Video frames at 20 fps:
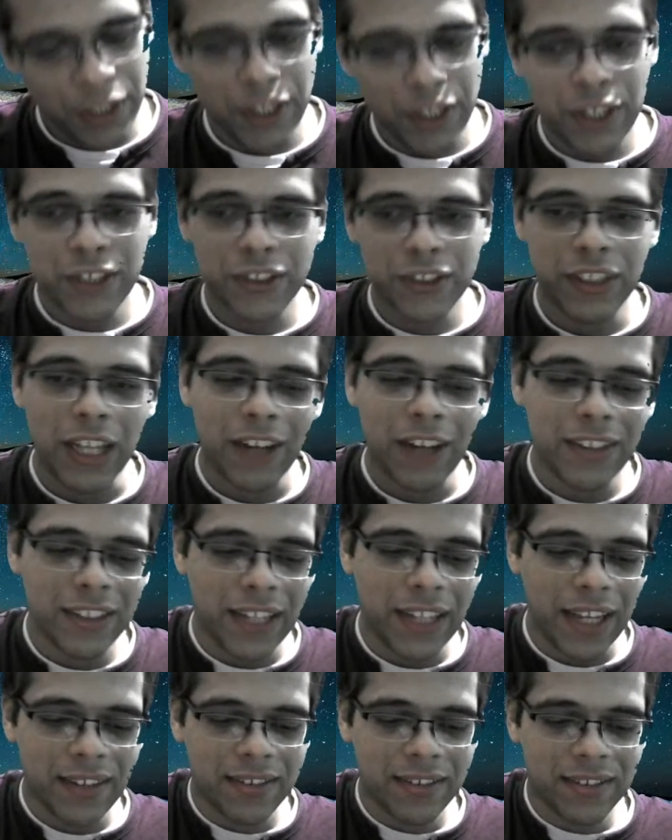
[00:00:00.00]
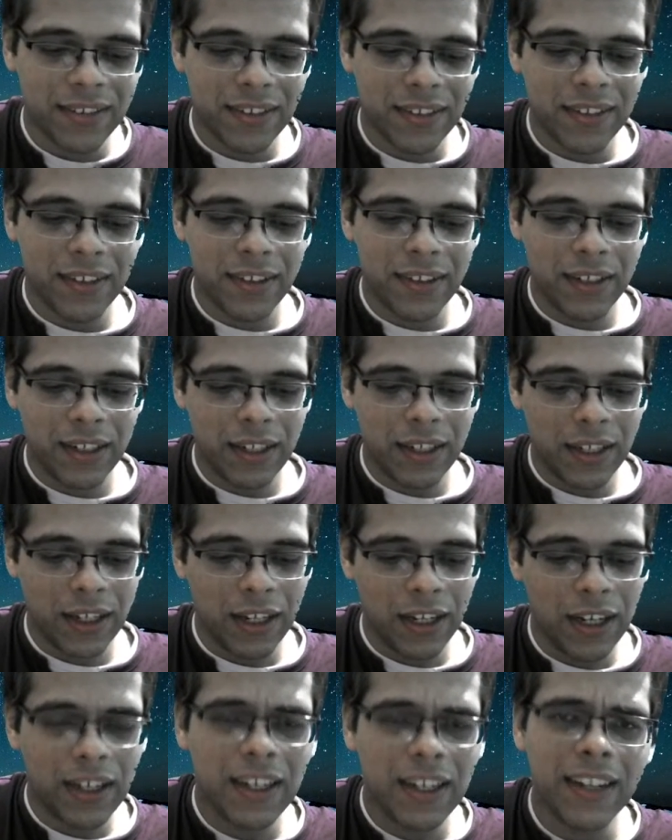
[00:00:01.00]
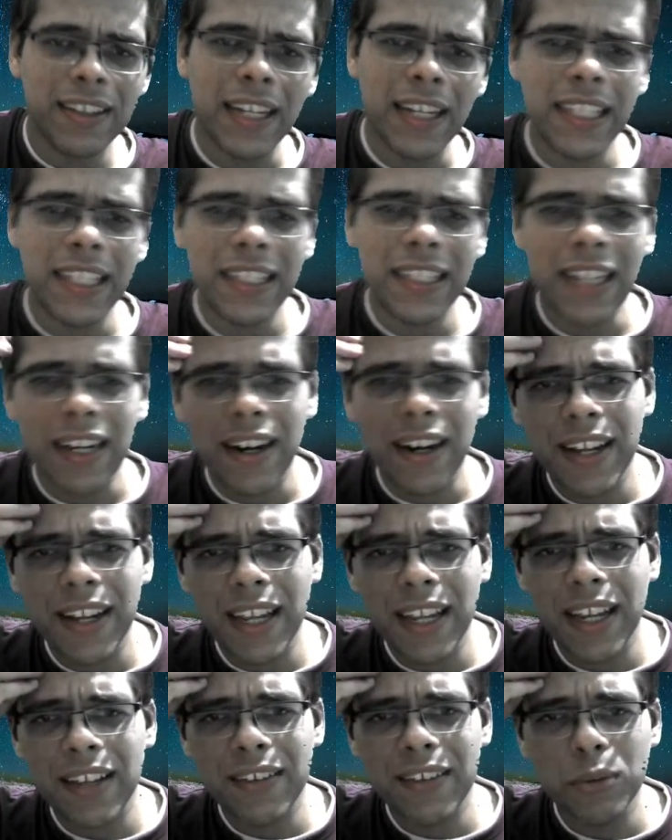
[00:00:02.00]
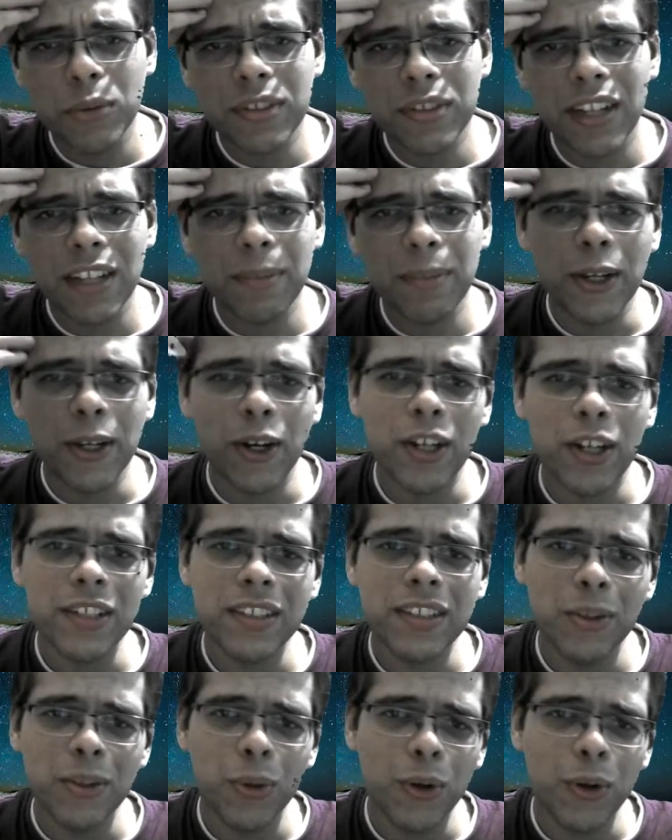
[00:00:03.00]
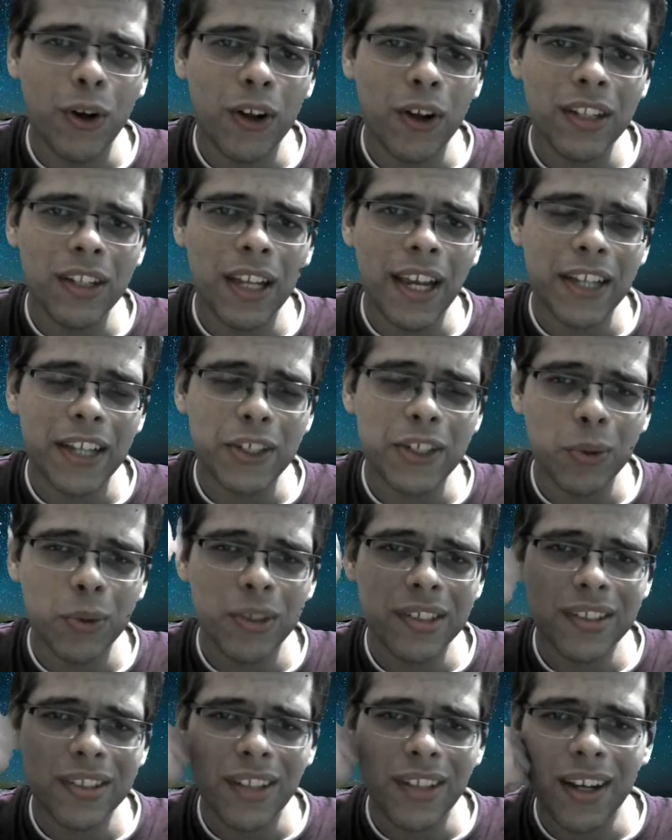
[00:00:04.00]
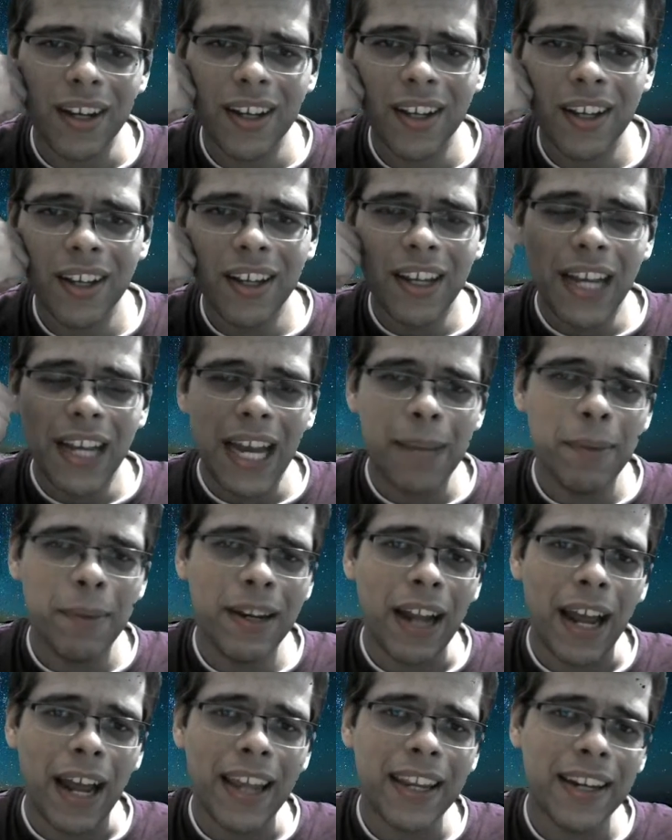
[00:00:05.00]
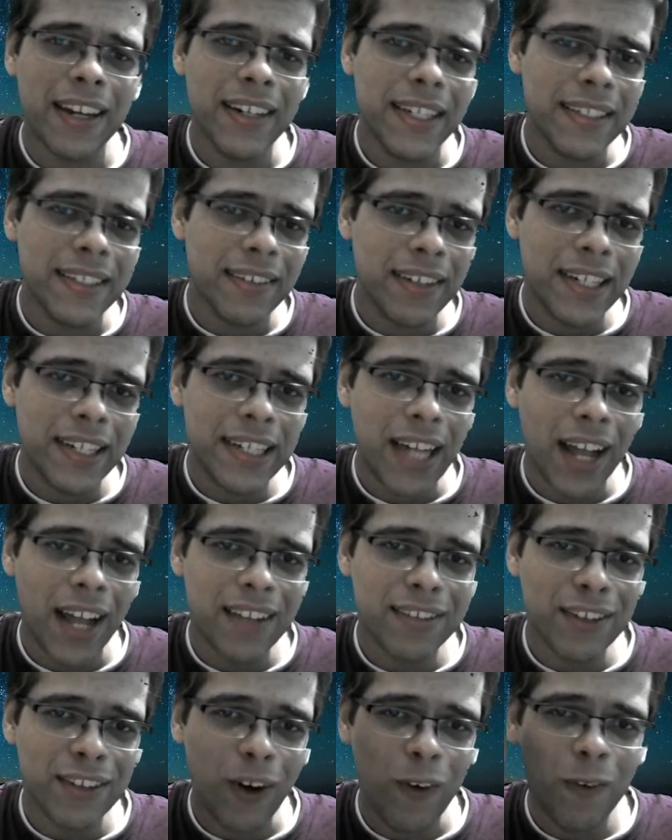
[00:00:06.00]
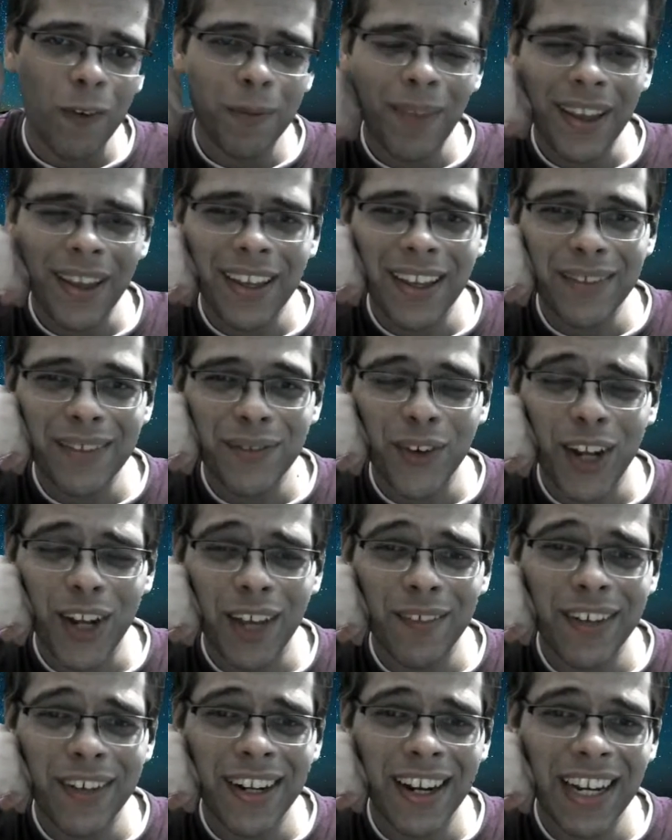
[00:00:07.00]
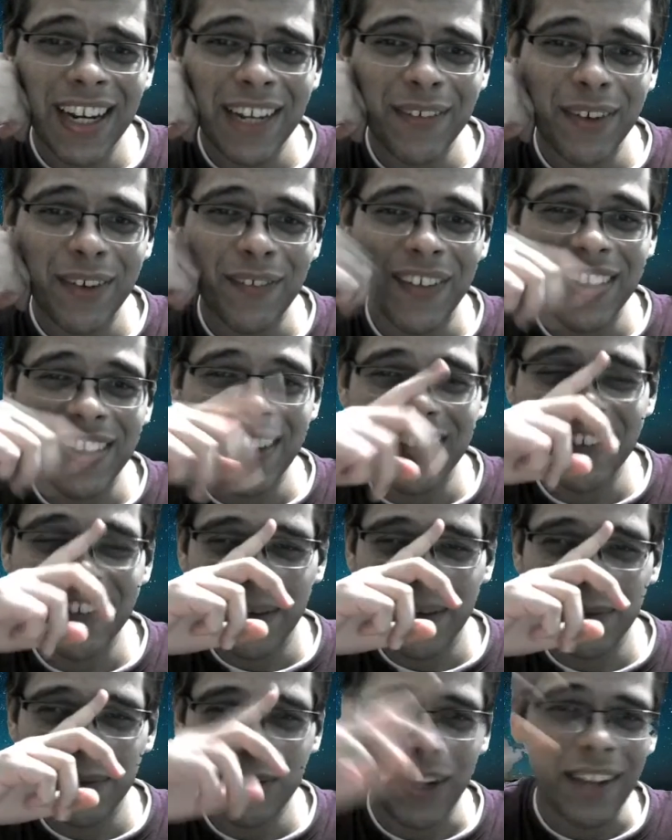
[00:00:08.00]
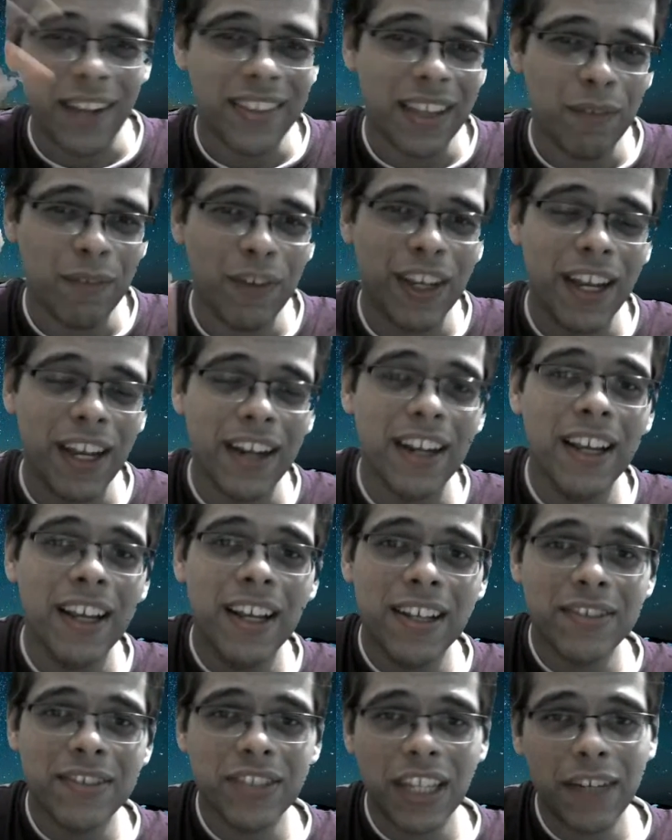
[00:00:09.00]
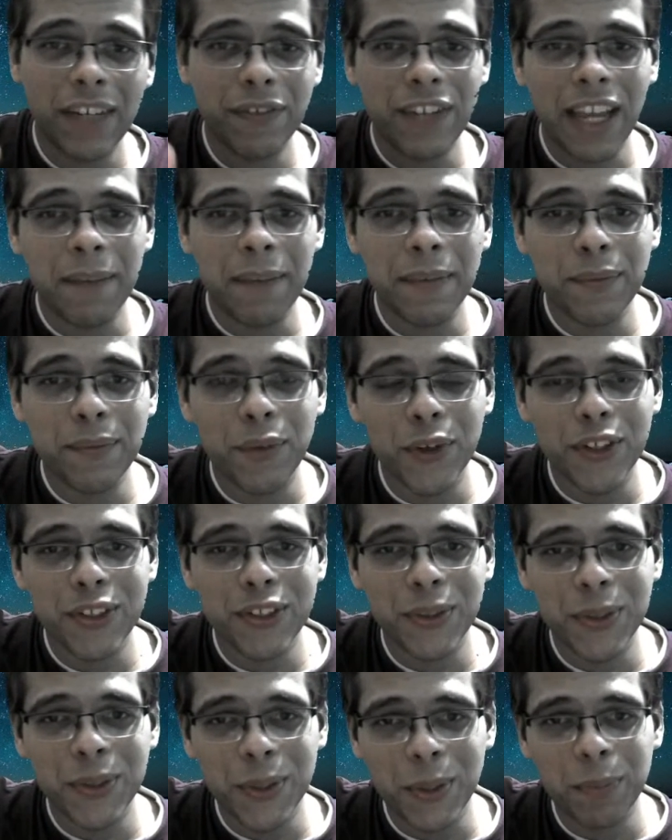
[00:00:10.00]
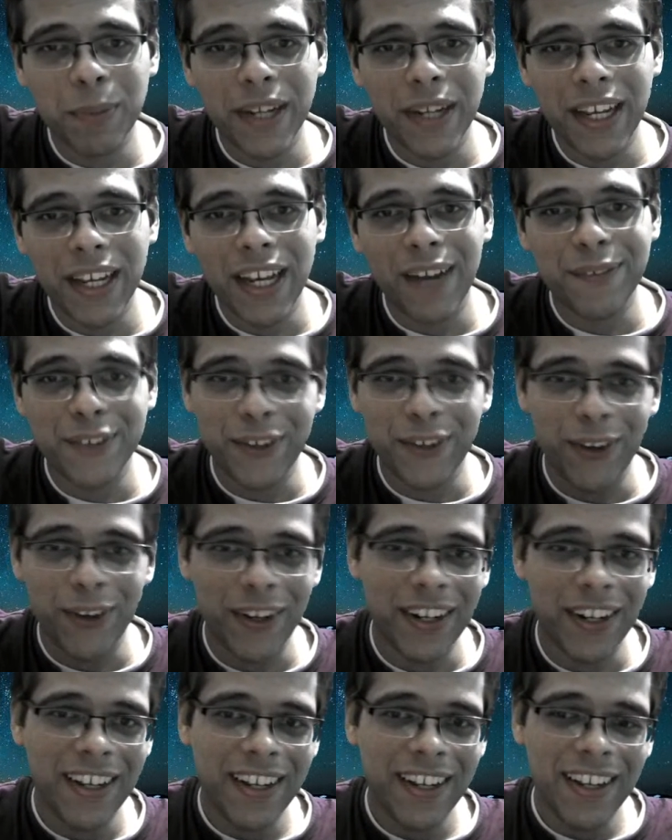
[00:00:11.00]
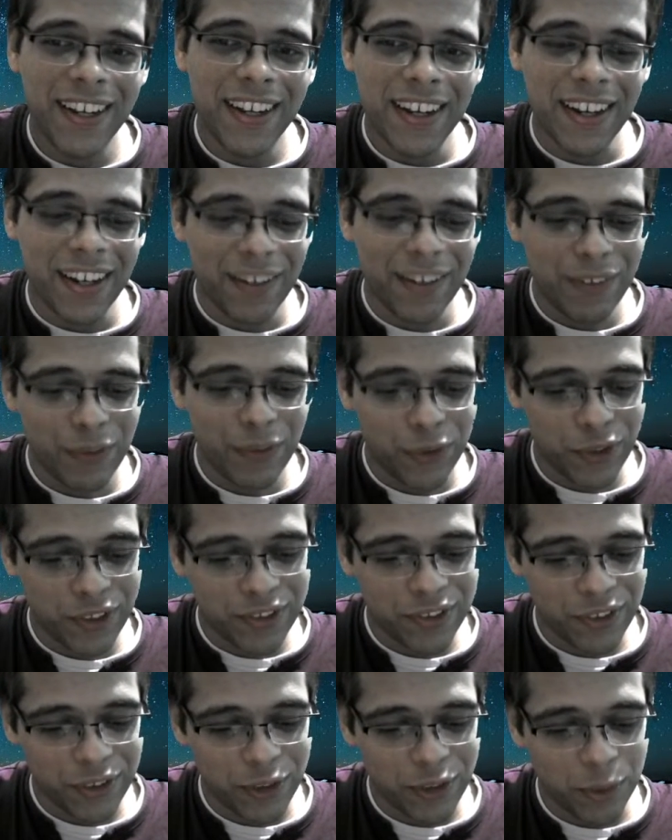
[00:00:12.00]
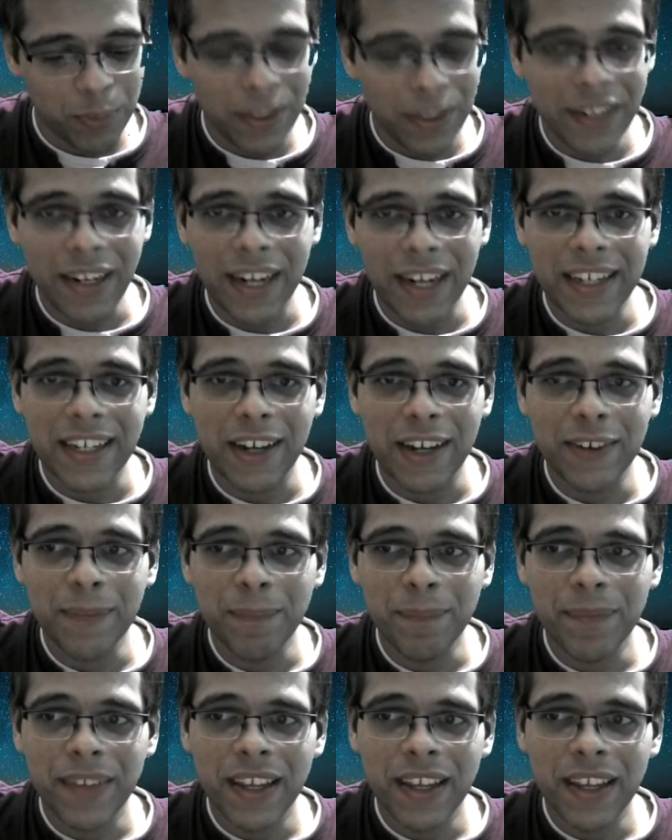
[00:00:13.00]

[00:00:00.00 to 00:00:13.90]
So now the next, Krith, I think that ending is useless because the rook on h2 is stuck. I mean, I can literally dance around with my king forever and even win this So I think we can save time and focus on the opening. After all, we're focusing on the opening right now.